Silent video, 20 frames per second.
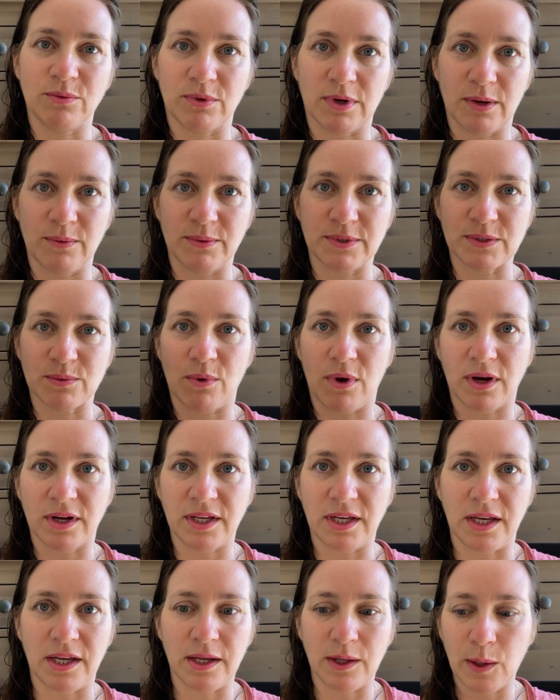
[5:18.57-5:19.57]
where I was
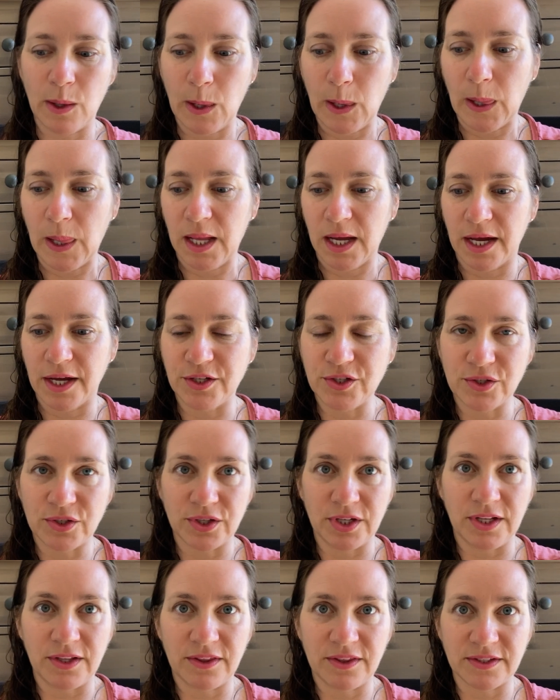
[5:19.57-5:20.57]
walking
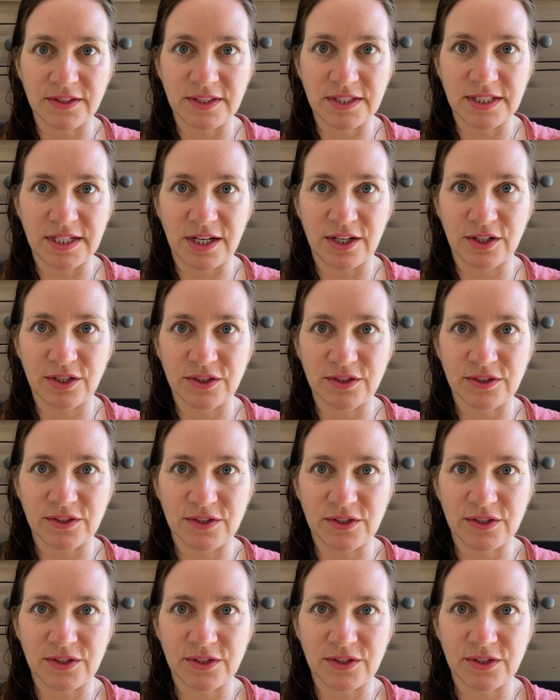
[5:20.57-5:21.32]
underneath the stairs.